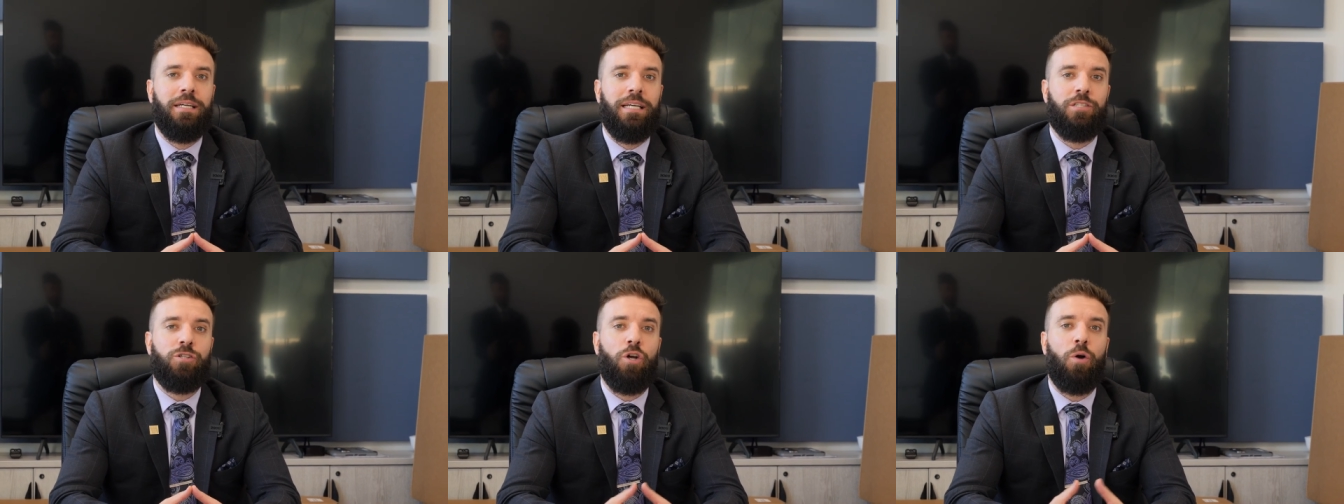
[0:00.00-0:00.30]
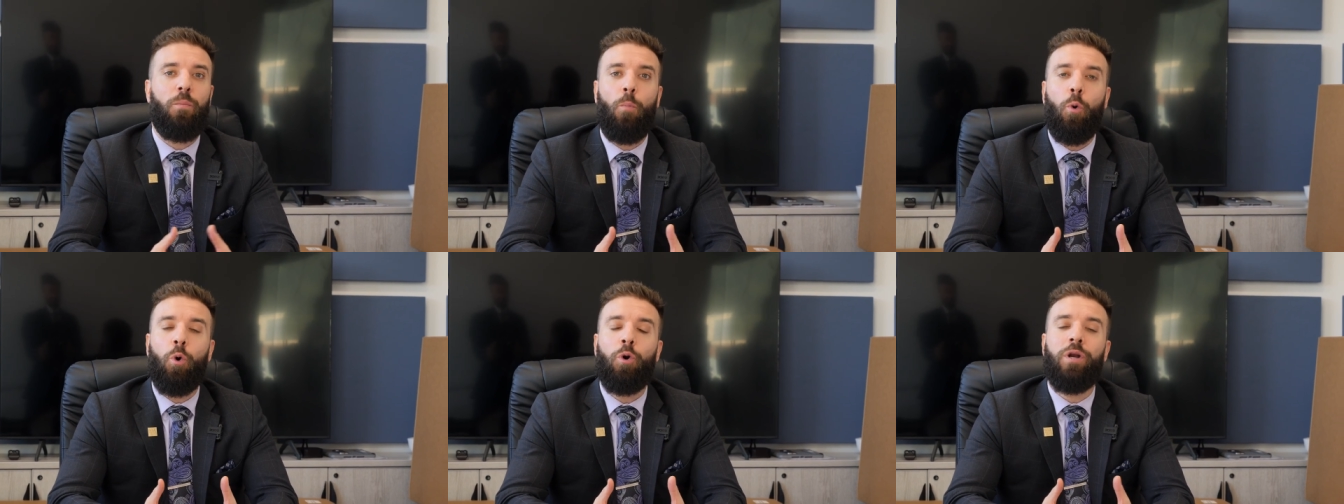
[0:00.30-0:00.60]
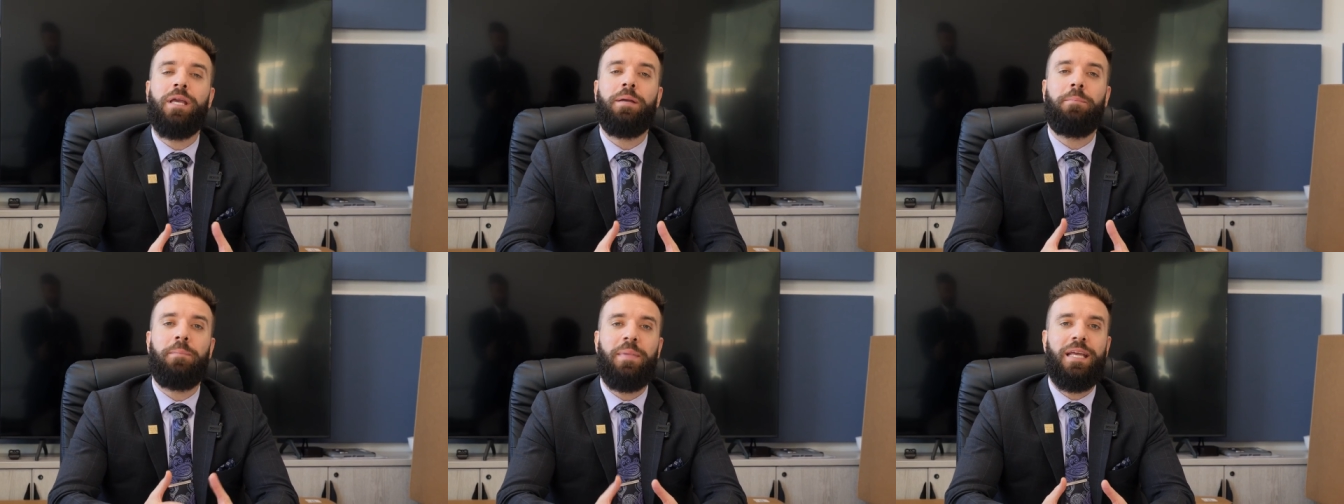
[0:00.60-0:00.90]
It's our
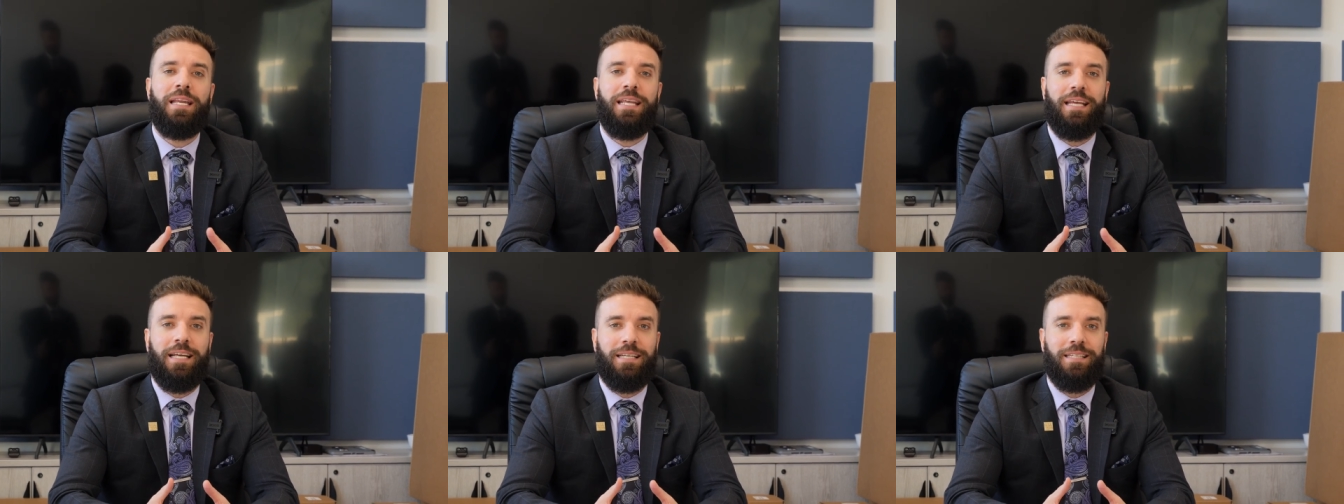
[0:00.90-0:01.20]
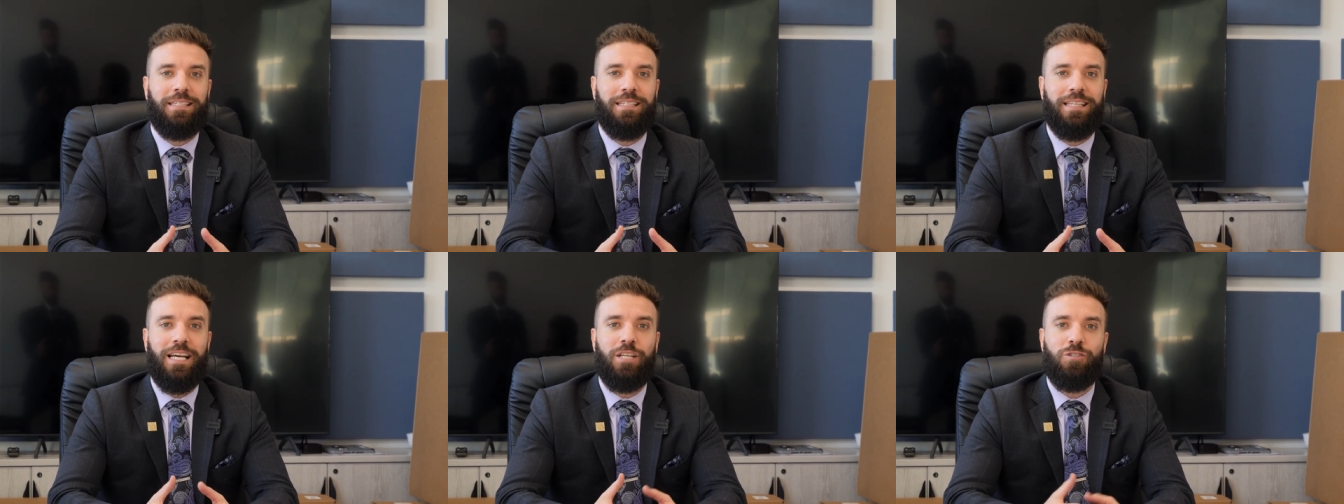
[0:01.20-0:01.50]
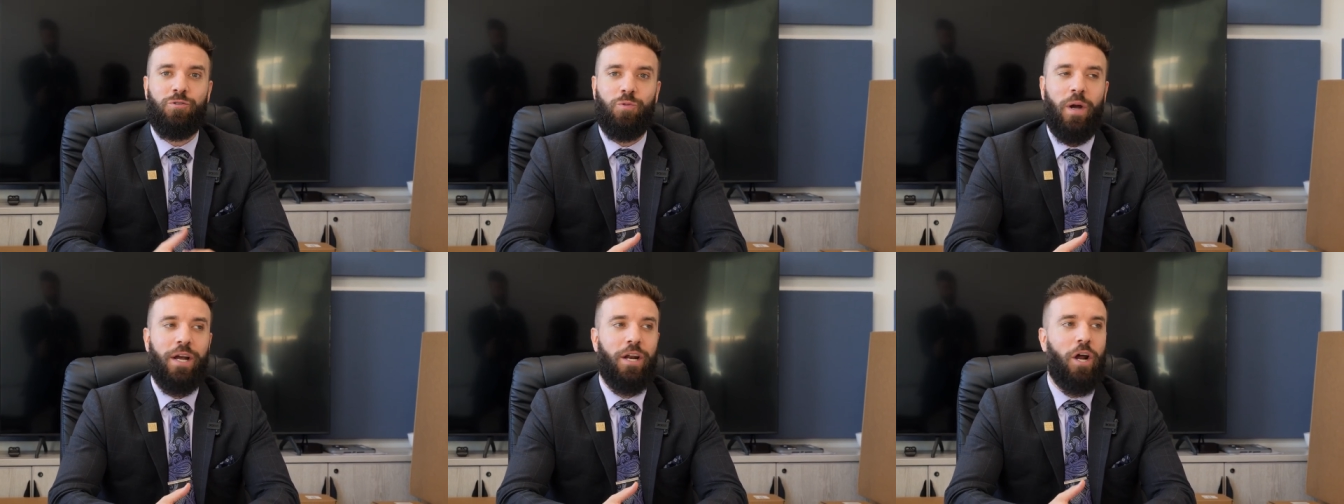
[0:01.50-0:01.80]
morning meeting.
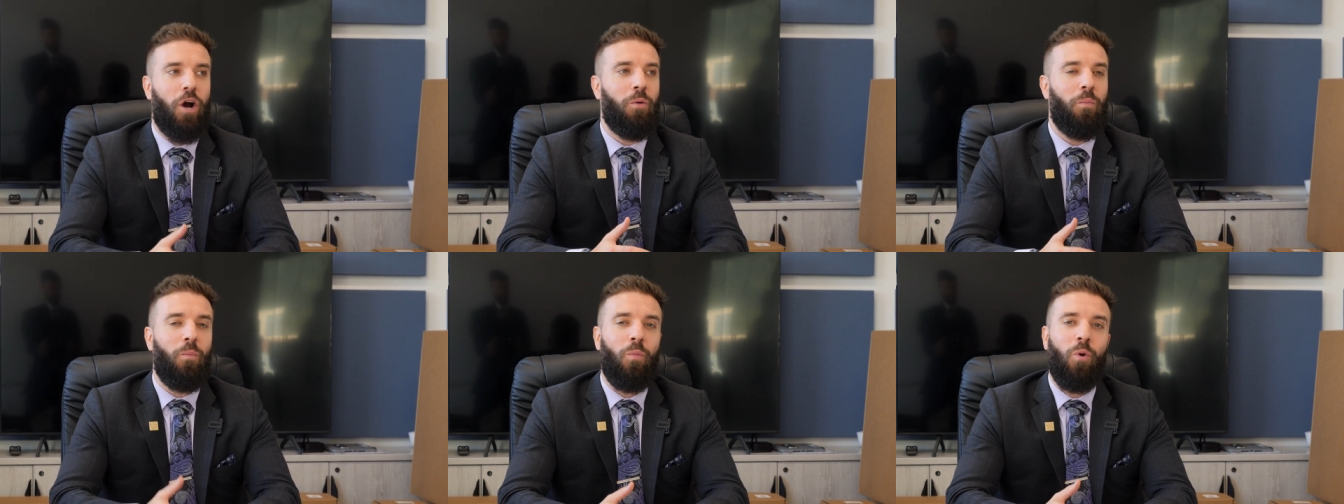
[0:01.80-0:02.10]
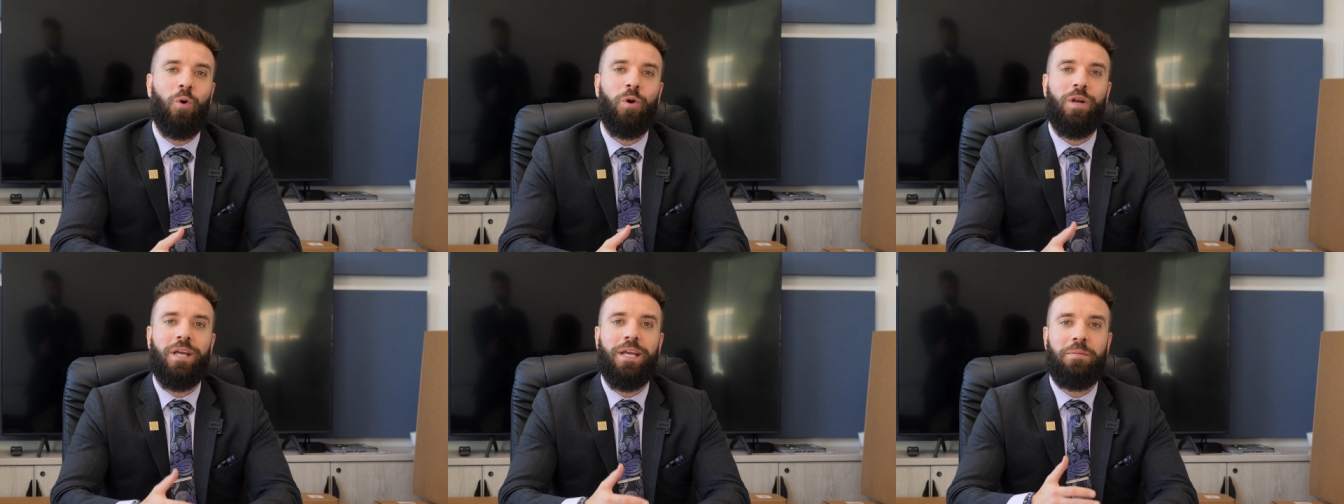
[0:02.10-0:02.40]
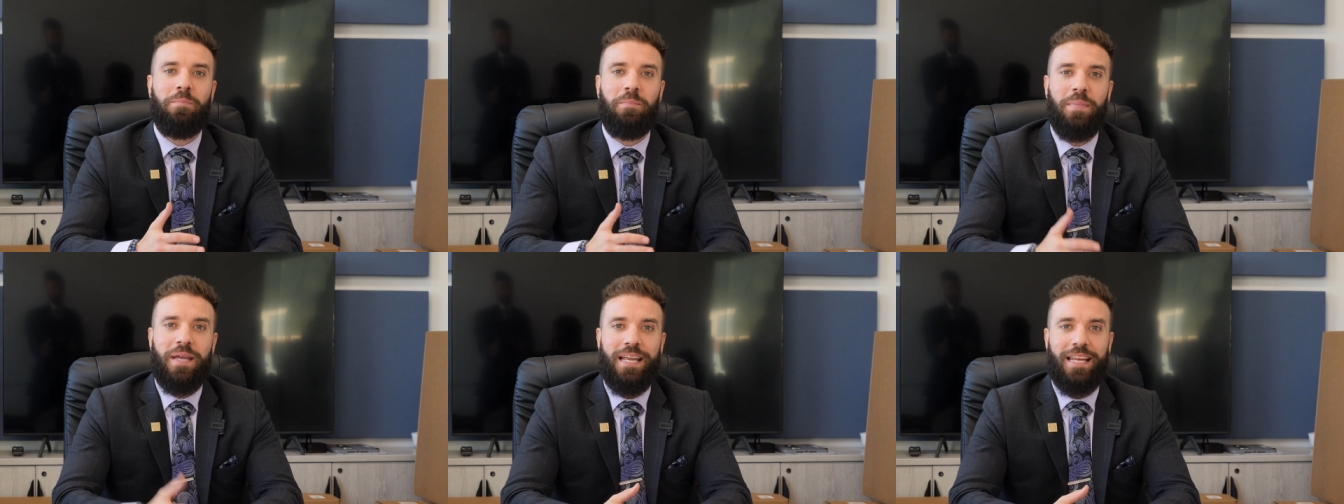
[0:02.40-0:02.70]
That's right, our
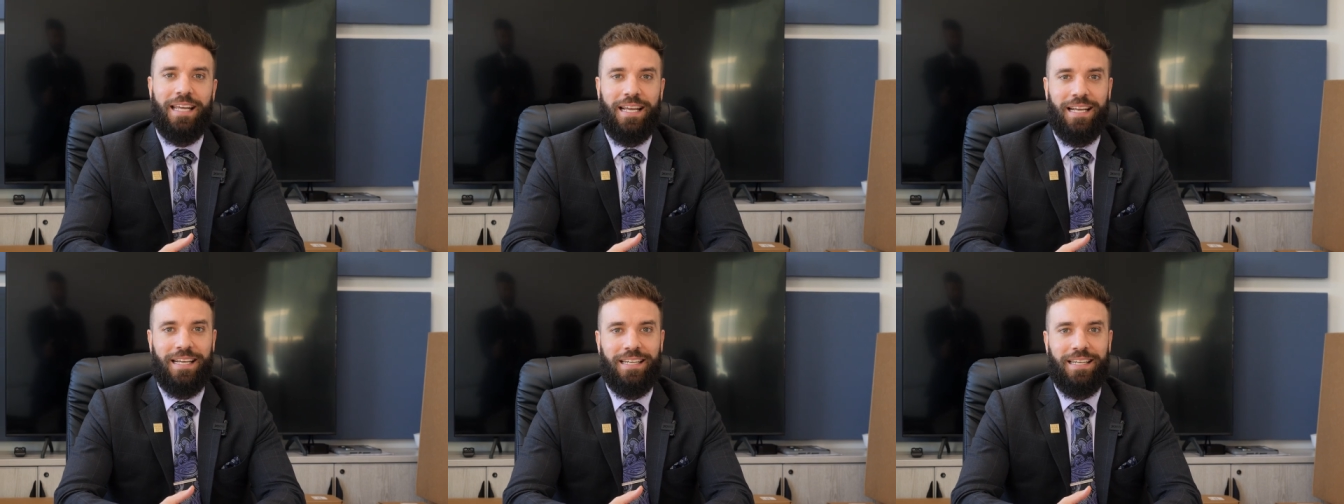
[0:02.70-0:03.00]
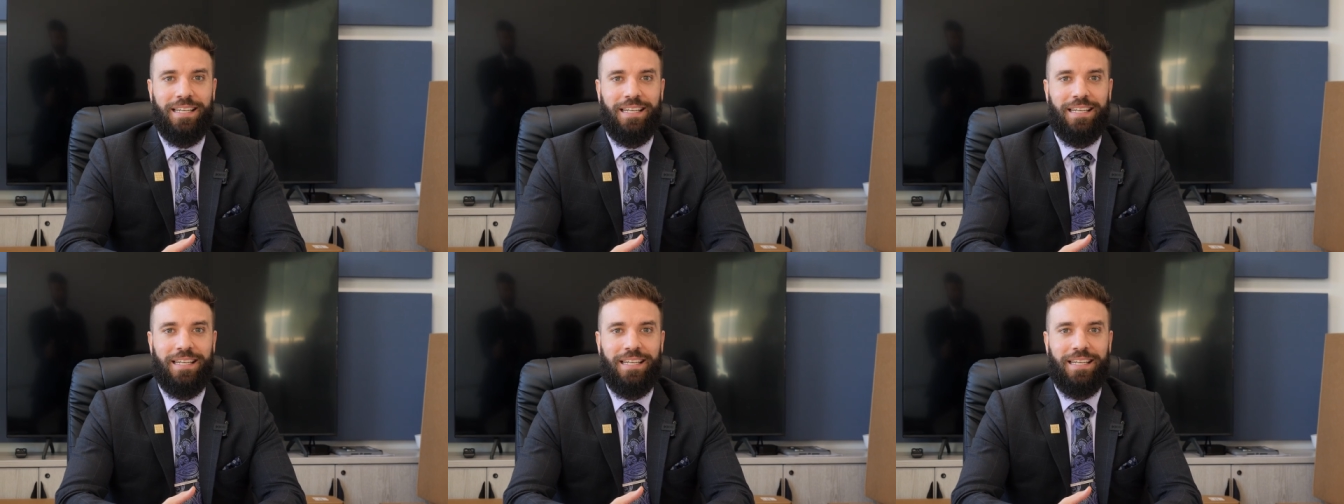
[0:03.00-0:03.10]
morning meeting.